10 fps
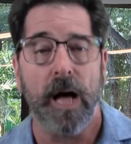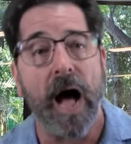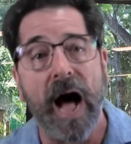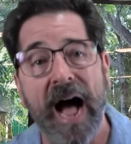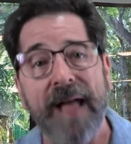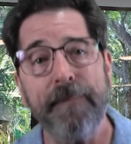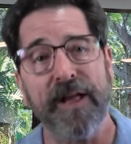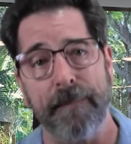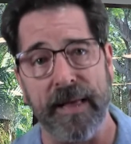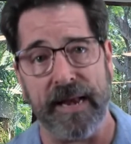I'm
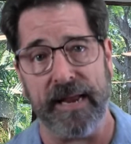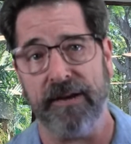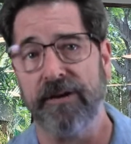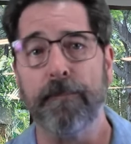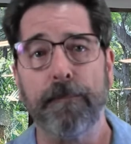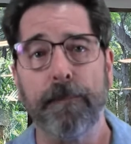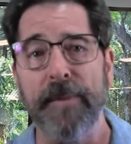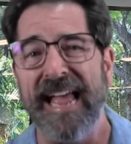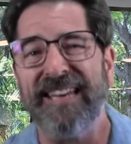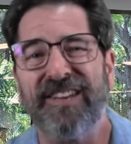committed to
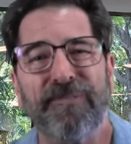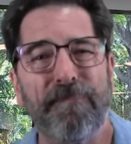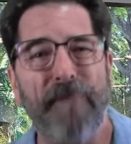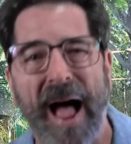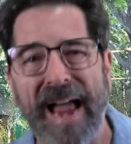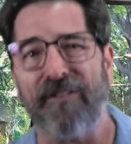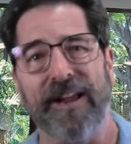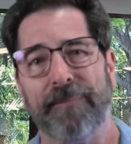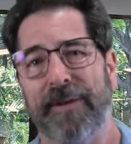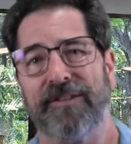
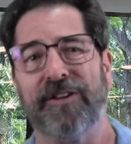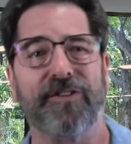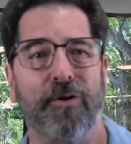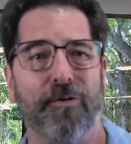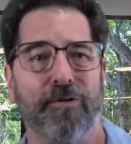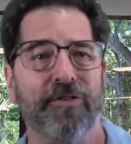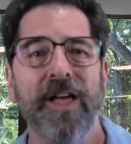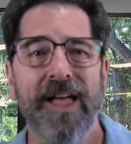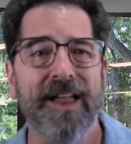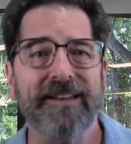inspiring business owners
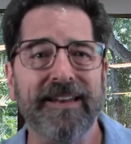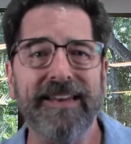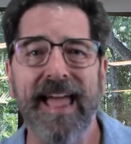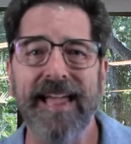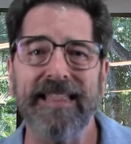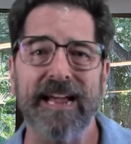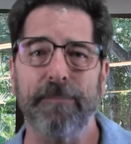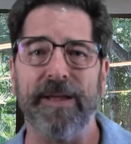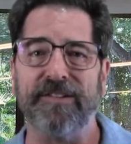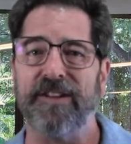to take their
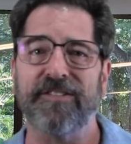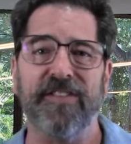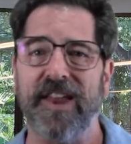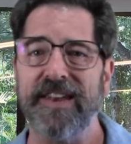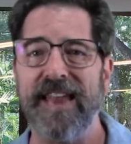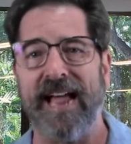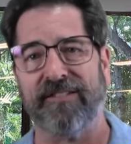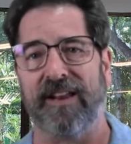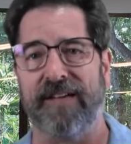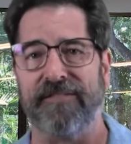business to the
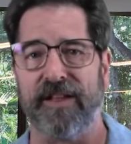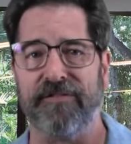next level of